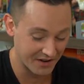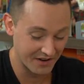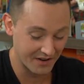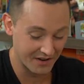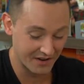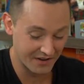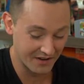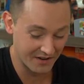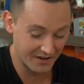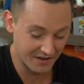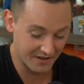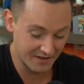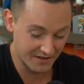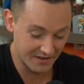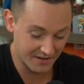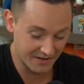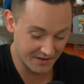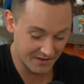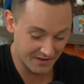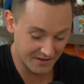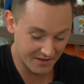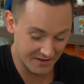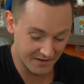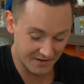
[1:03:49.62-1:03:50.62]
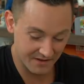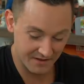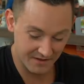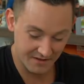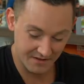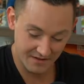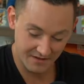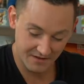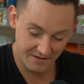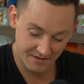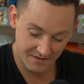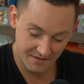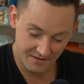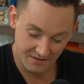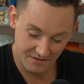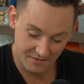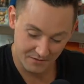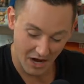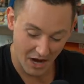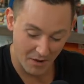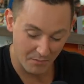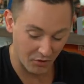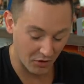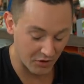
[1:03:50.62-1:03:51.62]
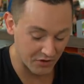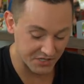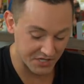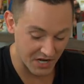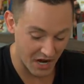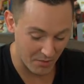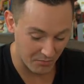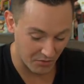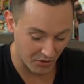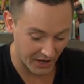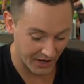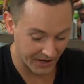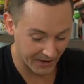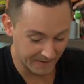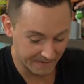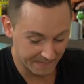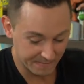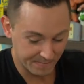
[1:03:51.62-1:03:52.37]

So where's Byrne at? Uh, Byrne's not playing.